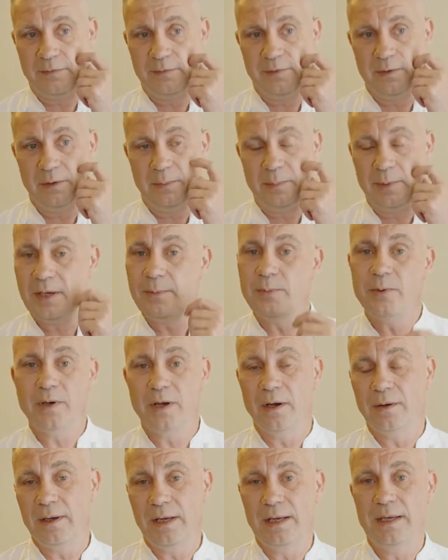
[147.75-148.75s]
for people
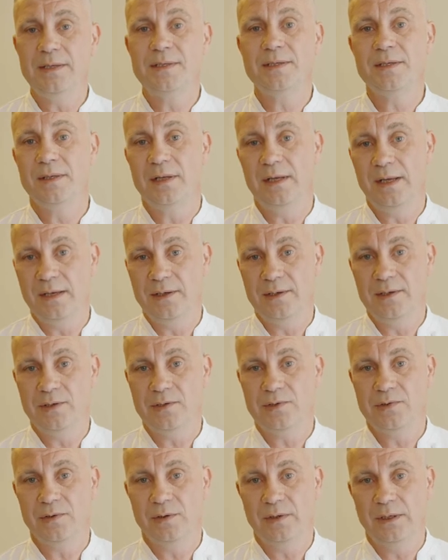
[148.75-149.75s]
going into the
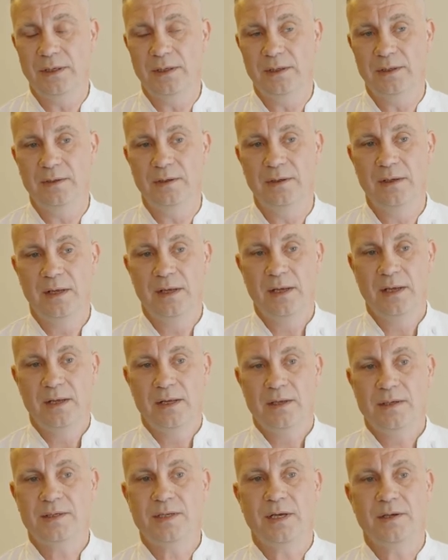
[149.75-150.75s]
industry, and
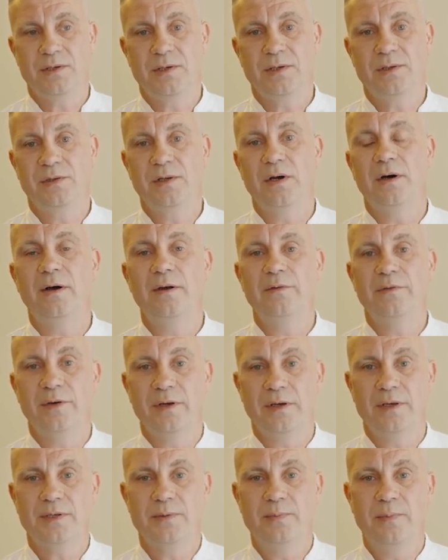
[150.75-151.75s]
such a
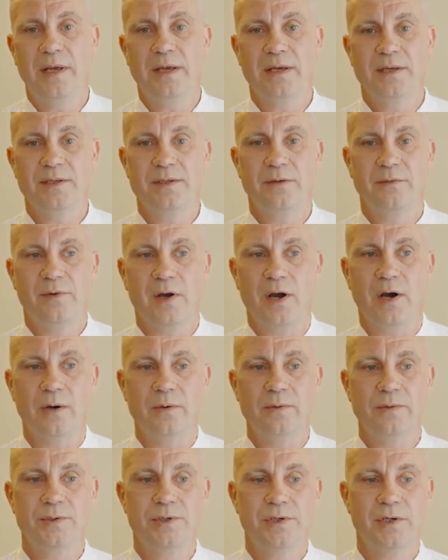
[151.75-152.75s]
diverse mix of
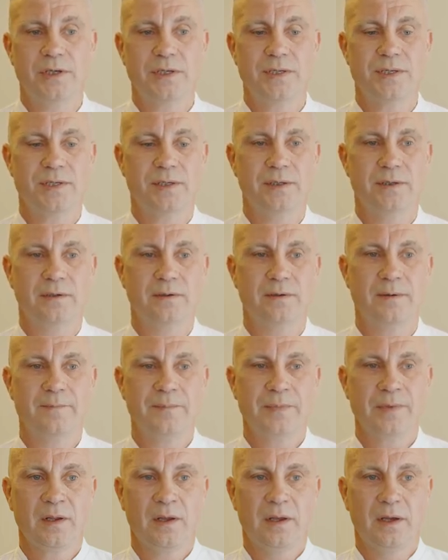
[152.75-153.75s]
cultures
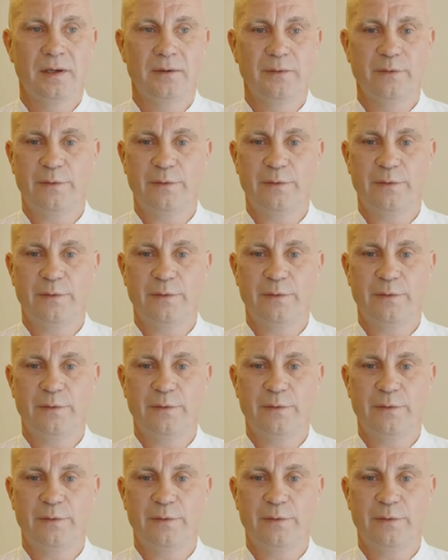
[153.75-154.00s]
and